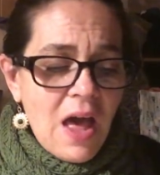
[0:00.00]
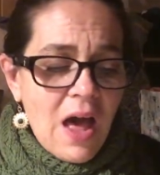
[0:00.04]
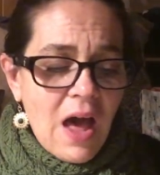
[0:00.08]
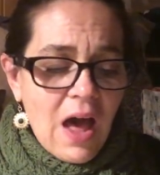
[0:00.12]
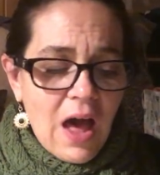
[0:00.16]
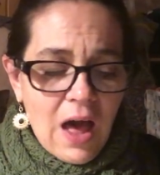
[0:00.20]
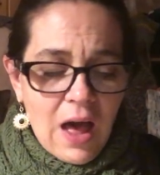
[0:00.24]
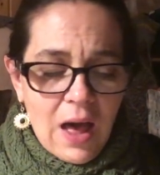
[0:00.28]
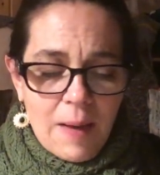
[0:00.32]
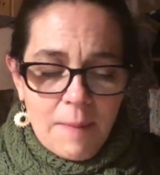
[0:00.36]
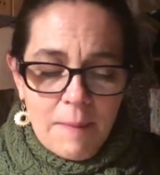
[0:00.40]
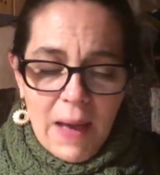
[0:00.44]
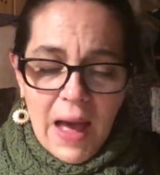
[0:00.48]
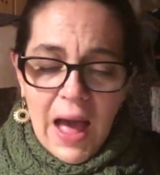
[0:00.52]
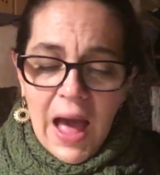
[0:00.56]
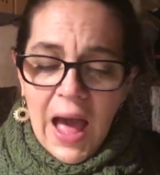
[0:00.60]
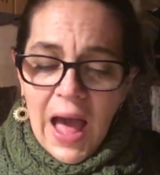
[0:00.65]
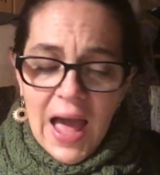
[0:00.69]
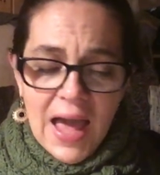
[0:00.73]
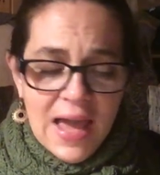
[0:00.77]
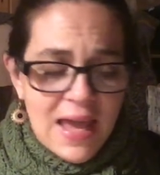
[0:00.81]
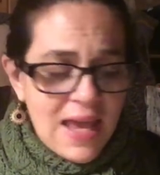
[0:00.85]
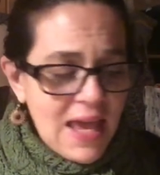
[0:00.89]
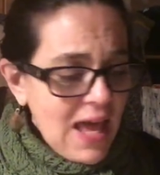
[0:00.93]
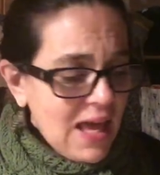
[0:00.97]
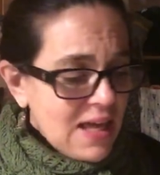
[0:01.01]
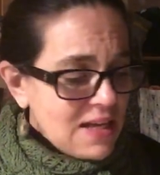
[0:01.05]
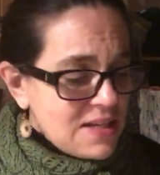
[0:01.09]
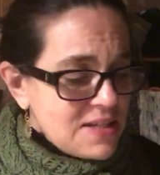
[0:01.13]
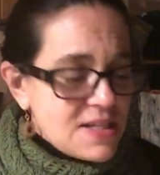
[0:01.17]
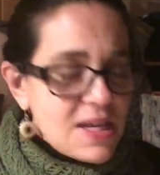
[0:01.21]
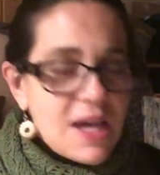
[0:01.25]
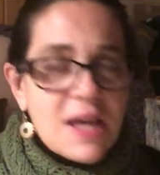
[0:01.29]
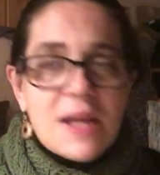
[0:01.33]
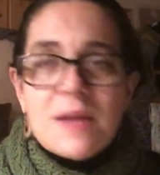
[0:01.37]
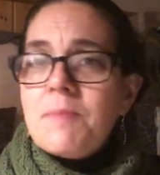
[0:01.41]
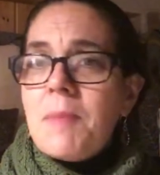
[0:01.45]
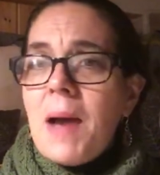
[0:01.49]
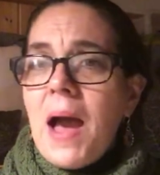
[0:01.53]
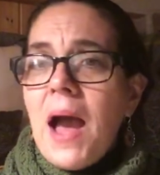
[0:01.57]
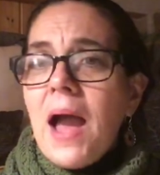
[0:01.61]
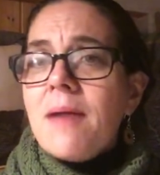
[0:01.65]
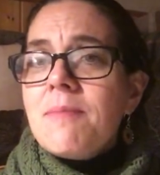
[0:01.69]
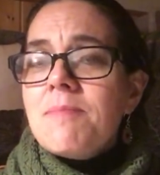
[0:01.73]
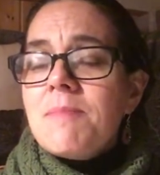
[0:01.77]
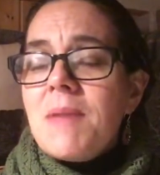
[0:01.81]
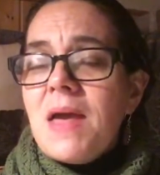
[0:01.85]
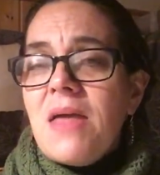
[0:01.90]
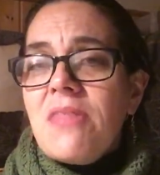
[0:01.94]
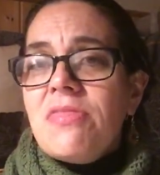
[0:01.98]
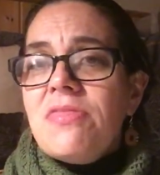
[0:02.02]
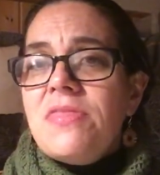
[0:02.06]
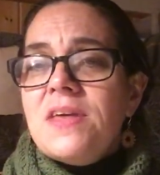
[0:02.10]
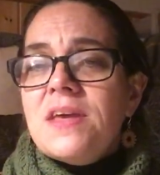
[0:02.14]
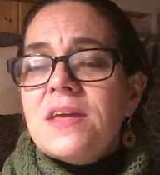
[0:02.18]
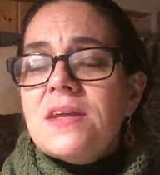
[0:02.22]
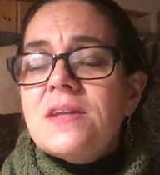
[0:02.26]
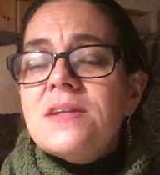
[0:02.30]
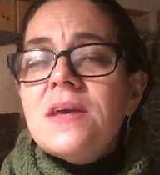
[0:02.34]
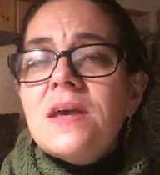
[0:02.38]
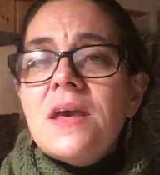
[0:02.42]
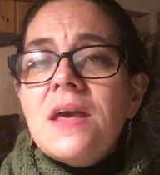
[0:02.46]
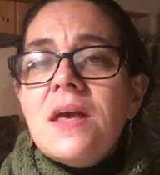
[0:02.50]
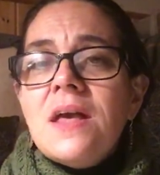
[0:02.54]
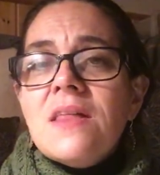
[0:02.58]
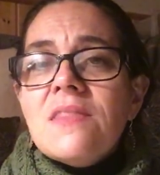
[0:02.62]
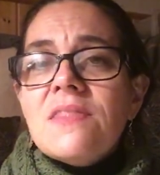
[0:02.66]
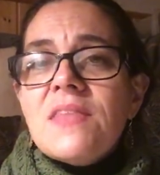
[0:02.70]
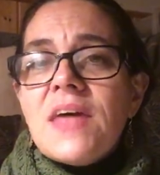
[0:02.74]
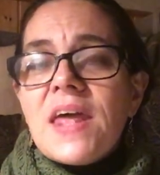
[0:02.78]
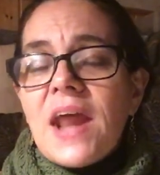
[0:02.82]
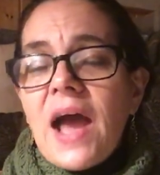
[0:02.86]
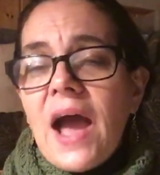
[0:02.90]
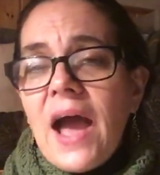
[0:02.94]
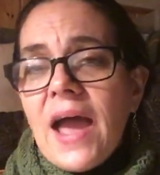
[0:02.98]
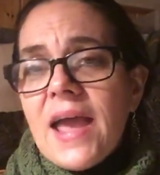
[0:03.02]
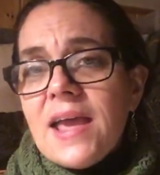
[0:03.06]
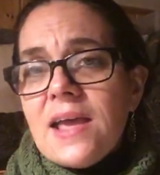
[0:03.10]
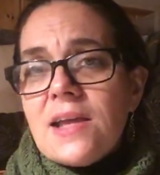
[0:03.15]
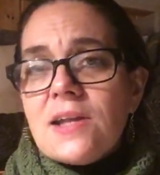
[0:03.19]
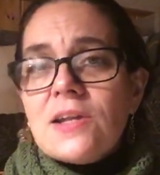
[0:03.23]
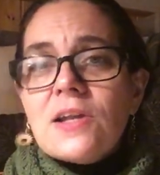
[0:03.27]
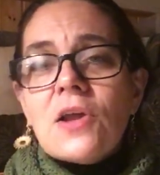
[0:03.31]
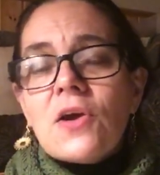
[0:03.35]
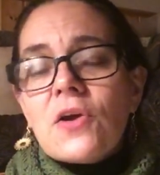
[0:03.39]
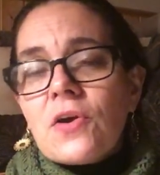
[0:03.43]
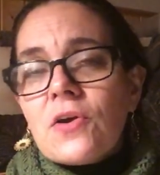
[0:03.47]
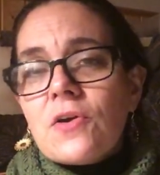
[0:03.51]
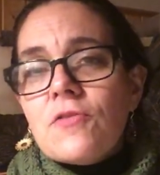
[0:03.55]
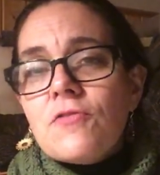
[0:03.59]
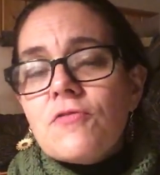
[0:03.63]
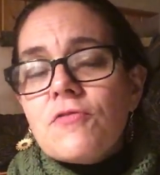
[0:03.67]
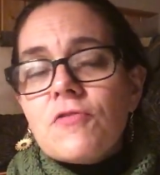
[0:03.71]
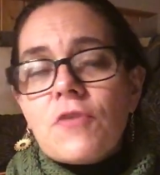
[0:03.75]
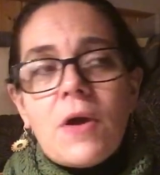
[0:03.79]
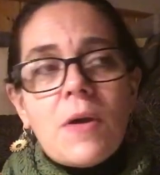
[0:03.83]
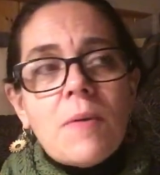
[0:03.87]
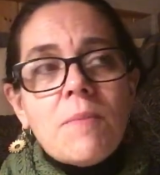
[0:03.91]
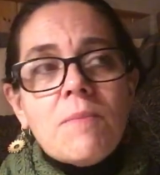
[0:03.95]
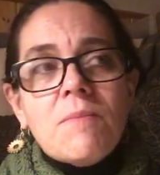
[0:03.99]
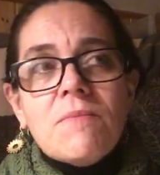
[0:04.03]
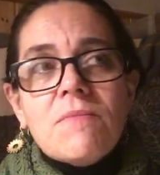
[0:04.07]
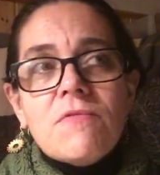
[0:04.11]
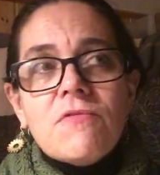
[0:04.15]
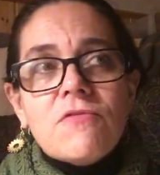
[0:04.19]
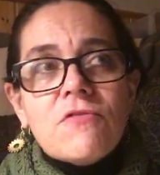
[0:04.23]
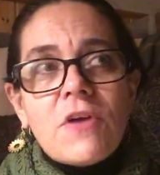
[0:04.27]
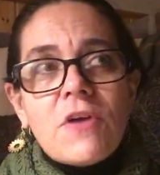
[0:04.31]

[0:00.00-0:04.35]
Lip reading: I had done my method that I had learned from